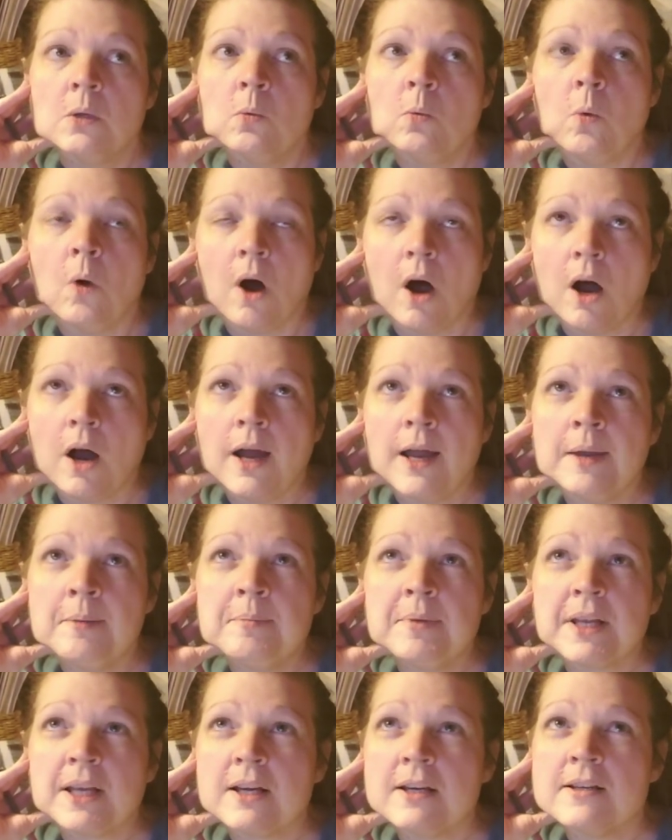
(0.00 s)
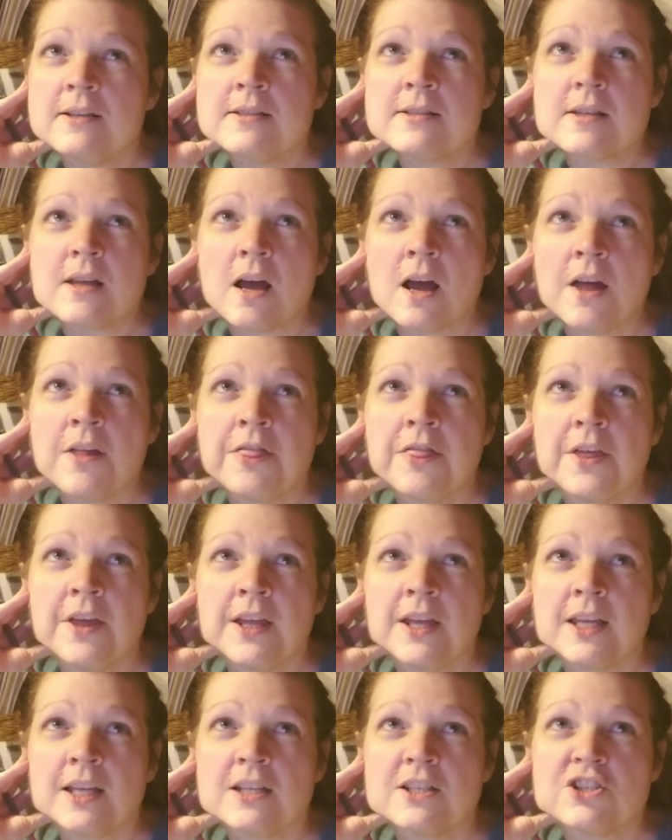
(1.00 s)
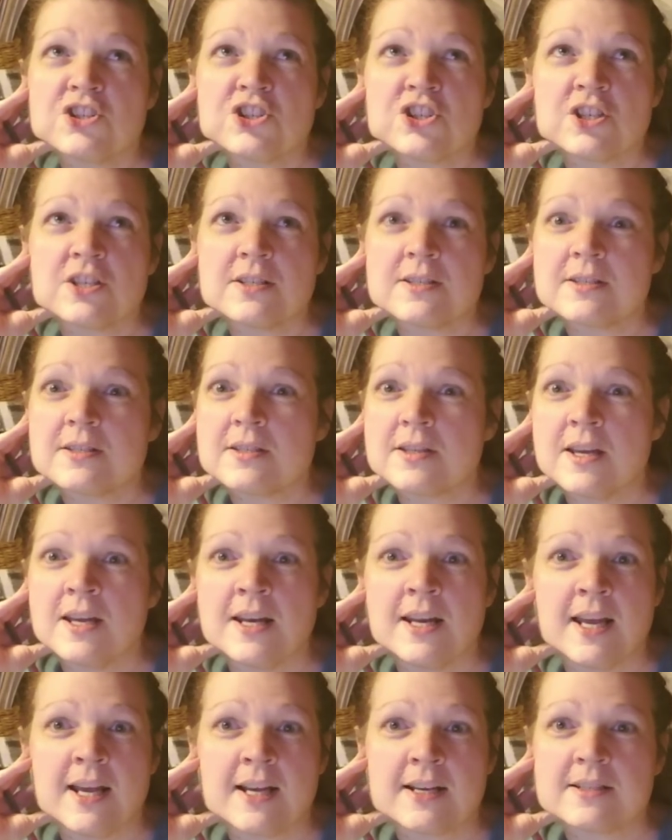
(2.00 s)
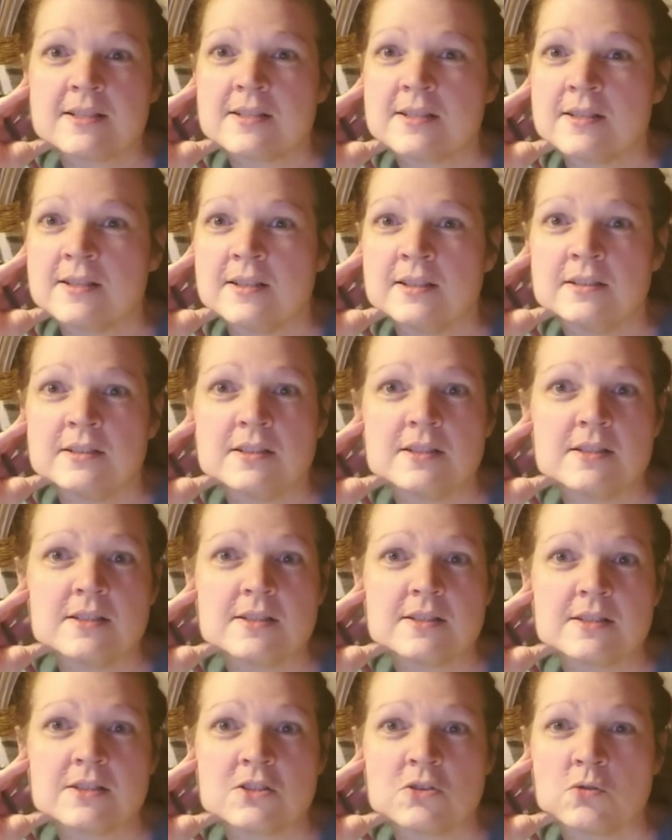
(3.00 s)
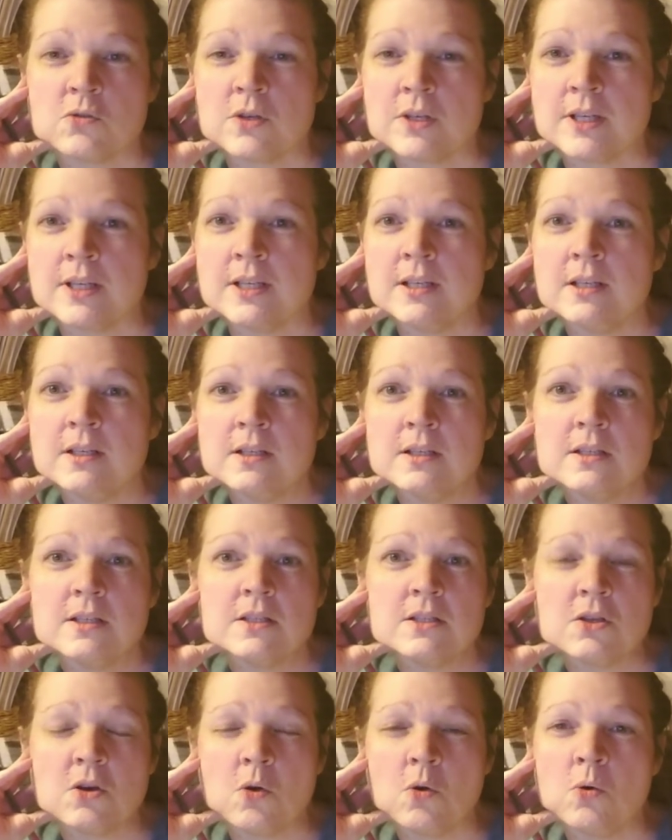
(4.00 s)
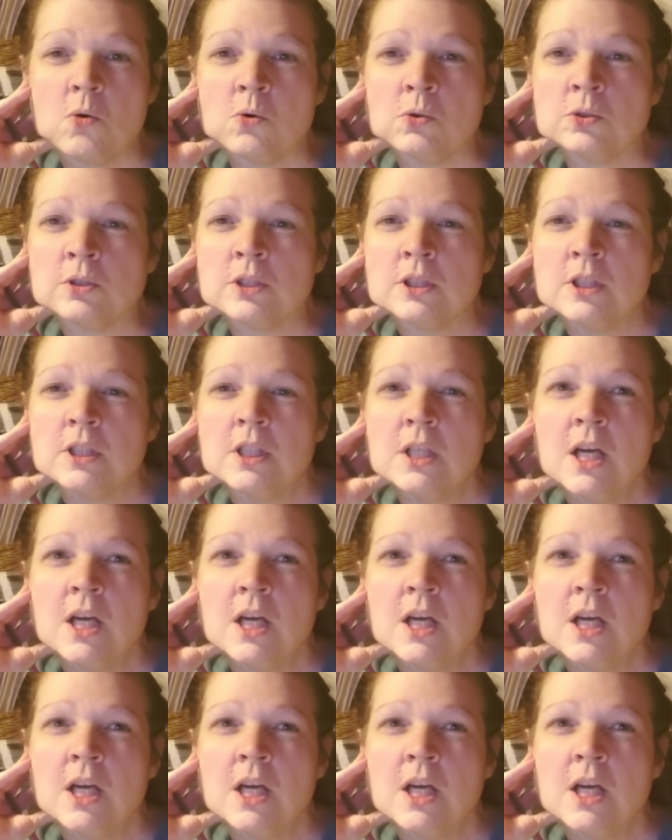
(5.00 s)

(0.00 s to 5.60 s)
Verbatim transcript: Why? Because I think it's just an excellent story told